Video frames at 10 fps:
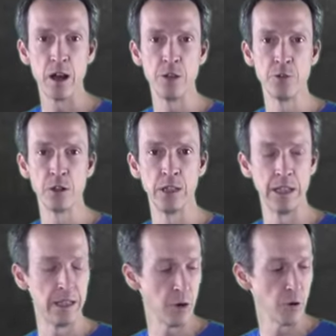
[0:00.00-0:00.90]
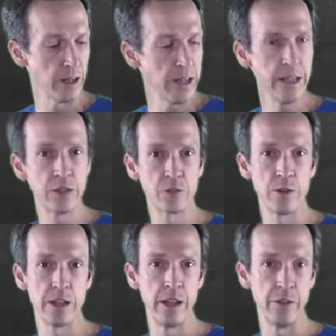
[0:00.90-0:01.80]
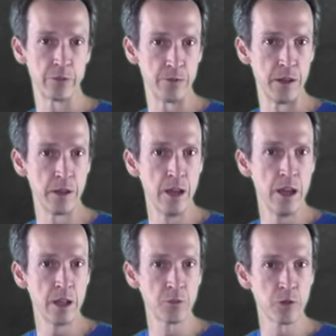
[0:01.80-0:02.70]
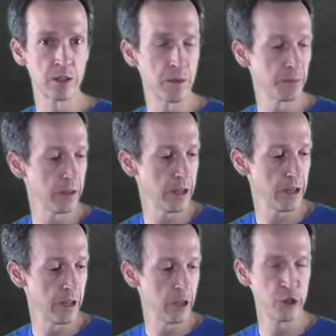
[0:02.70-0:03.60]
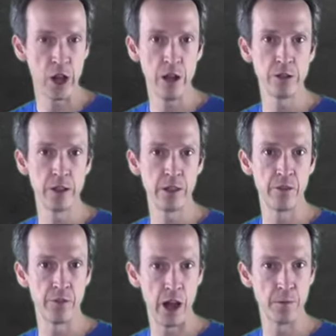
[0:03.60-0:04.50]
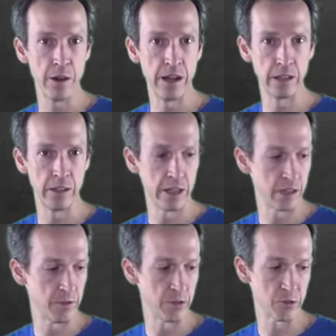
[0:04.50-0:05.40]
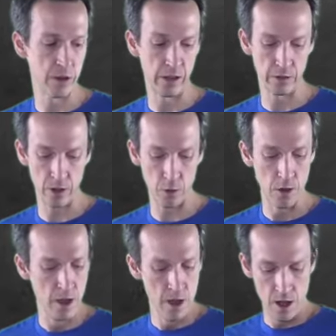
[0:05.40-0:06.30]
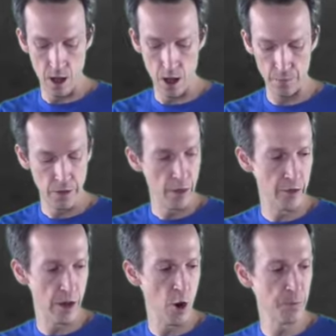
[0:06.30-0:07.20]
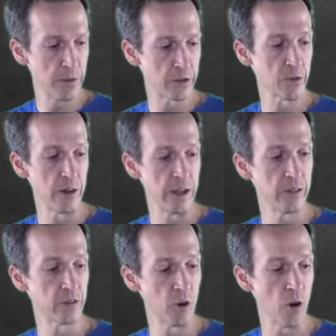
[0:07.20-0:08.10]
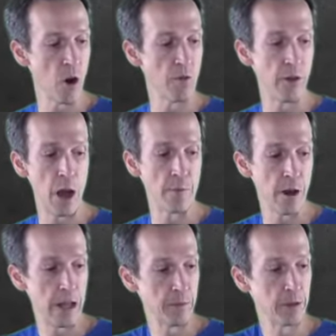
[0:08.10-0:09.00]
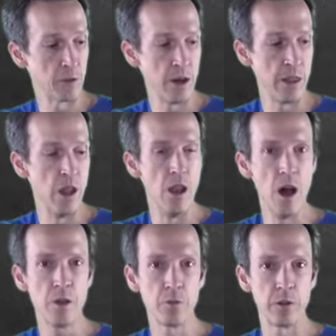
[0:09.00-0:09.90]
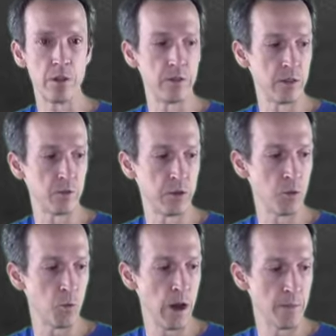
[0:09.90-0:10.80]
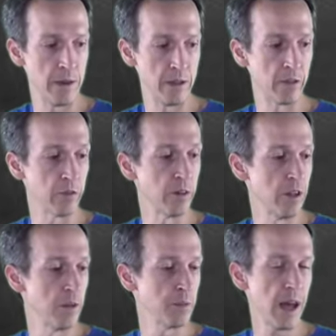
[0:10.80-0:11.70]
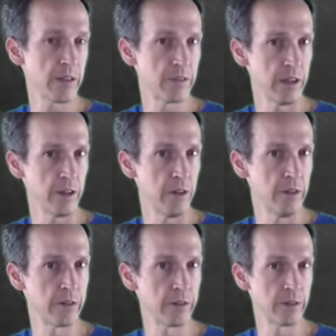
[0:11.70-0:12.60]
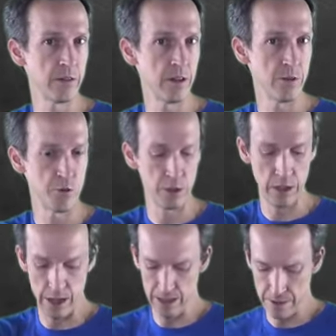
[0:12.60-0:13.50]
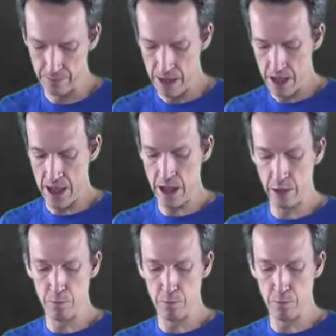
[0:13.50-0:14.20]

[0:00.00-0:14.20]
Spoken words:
ukulele or any string instrument is we're simply changing the vibrating length of the string. So the open strings are all vibrating between the nut, which is this little white piece of plastic on this ukulele, and the